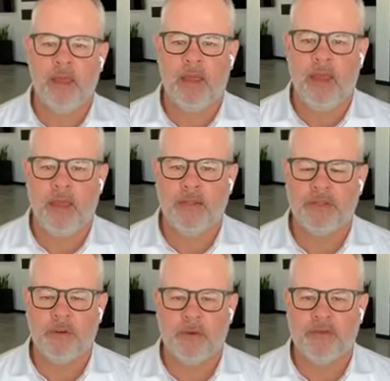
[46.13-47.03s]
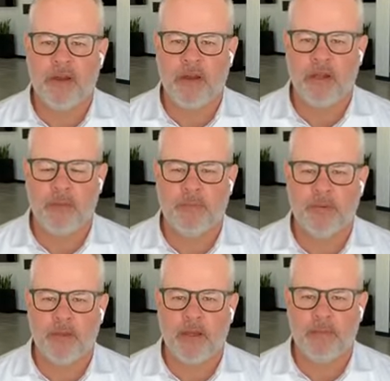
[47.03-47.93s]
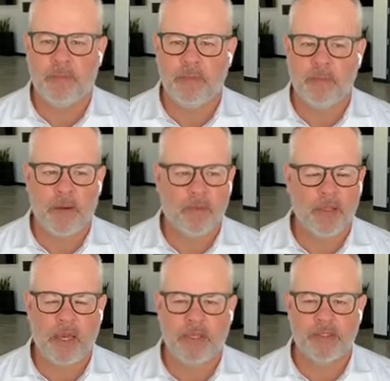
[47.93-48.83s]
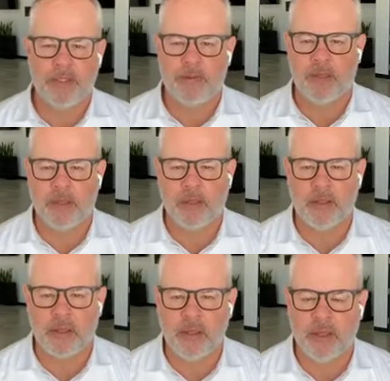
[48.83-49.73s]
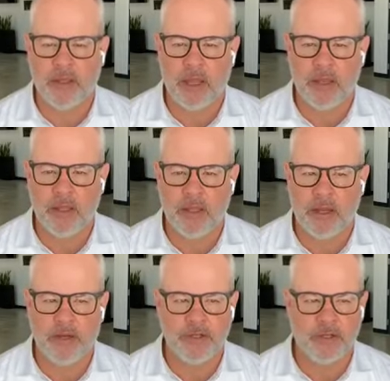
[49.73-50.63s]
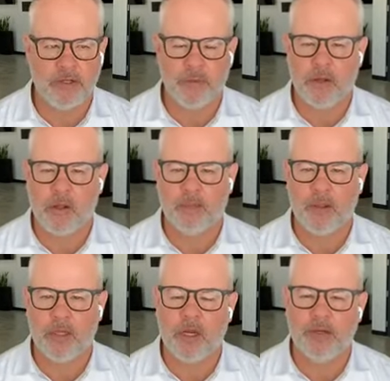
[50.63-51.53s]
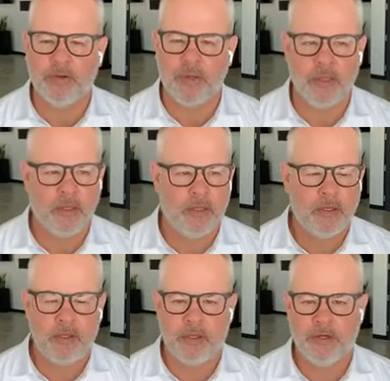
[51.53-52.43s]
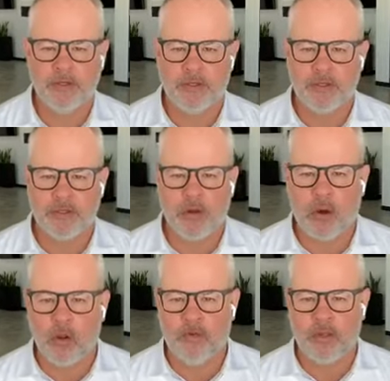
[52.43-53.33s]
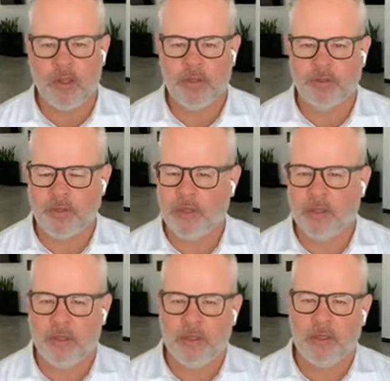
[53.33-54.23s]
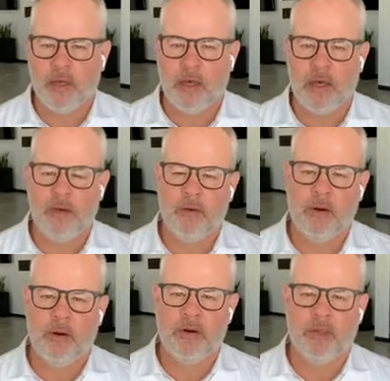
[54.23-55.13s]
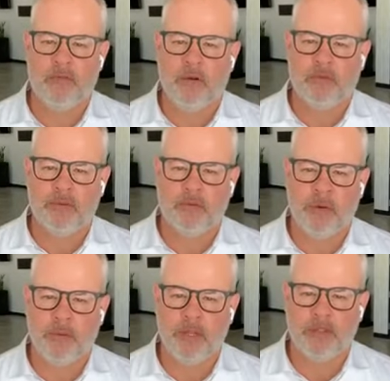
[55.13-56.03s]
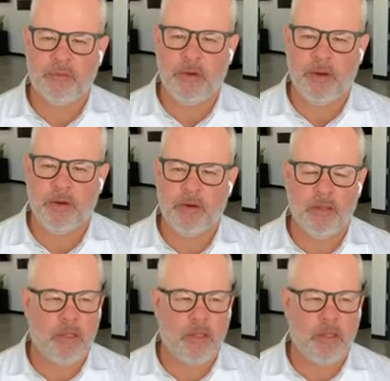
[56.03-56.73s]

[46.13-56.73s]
And so we're fired up about what God's doing, not only in our church, but all around the country. There are churches all over the country who are involved in 21 days of prayer.